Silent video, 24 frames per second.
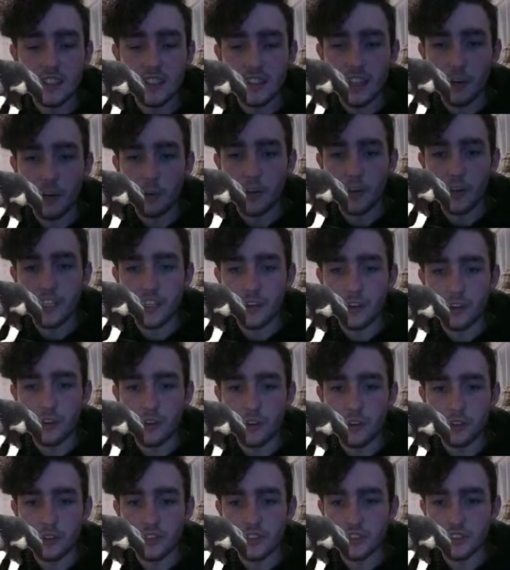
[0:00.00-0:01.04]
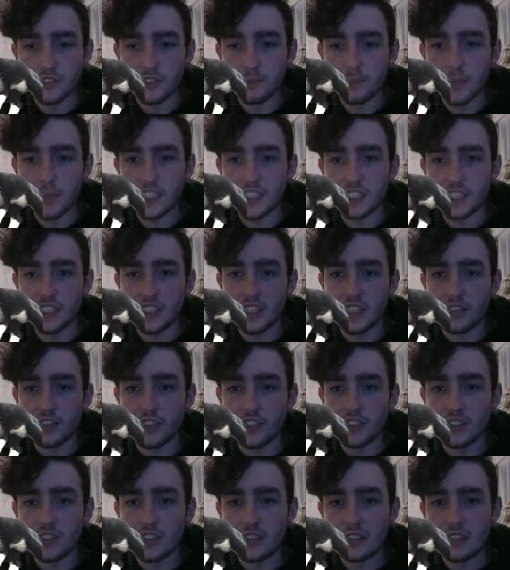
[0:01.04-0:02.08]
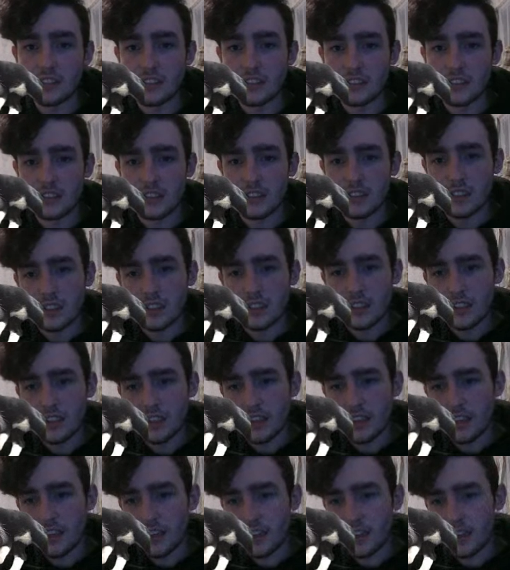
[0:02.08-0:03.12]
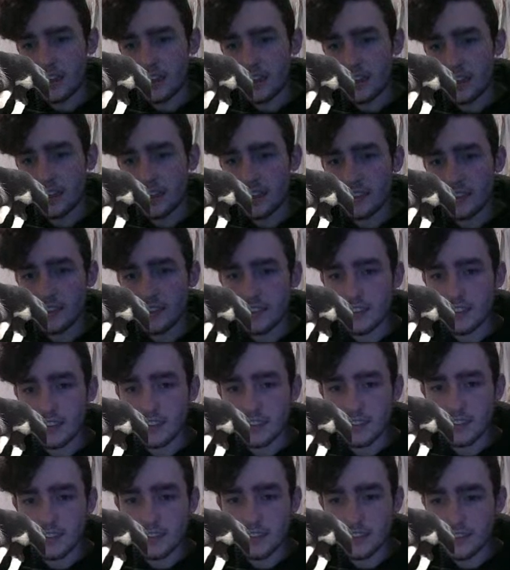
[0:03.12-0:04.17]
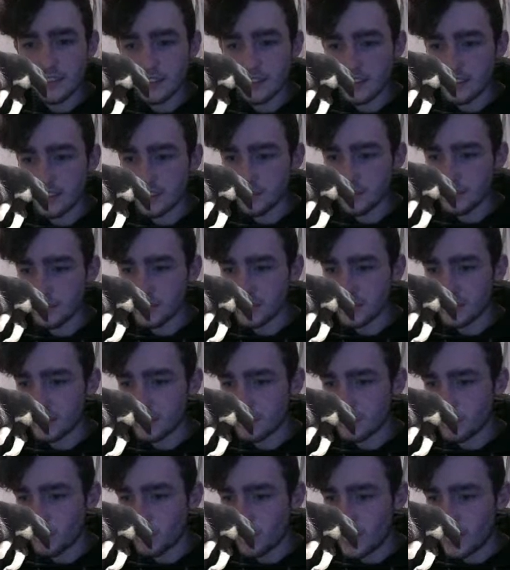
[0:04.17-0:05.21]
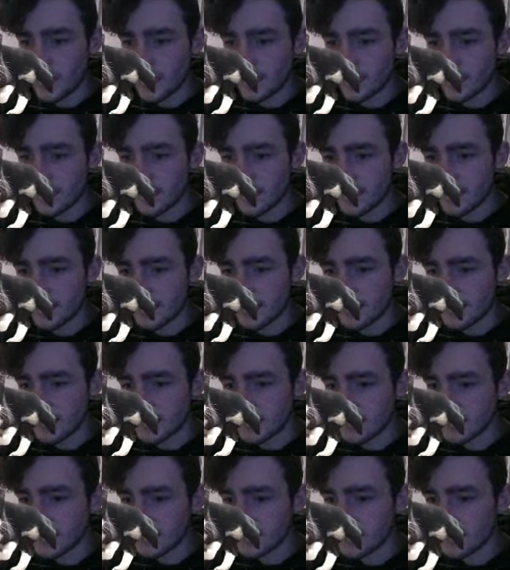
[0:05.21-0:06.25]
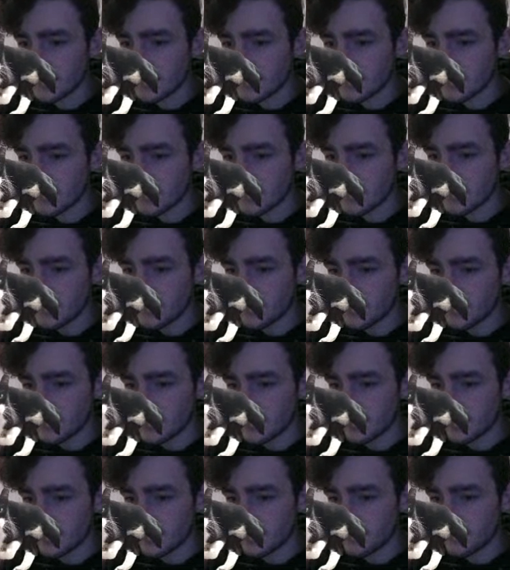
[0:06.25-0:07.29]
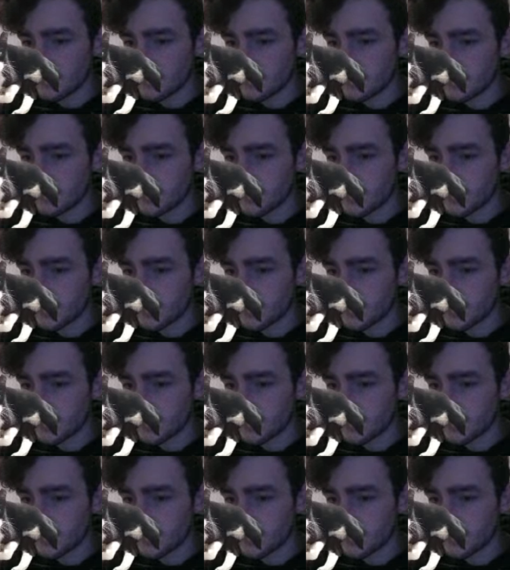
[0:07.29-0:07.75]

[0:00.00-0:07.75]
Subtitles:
That way they'll all sort of mesh together. I think this one's wider than it is. 174.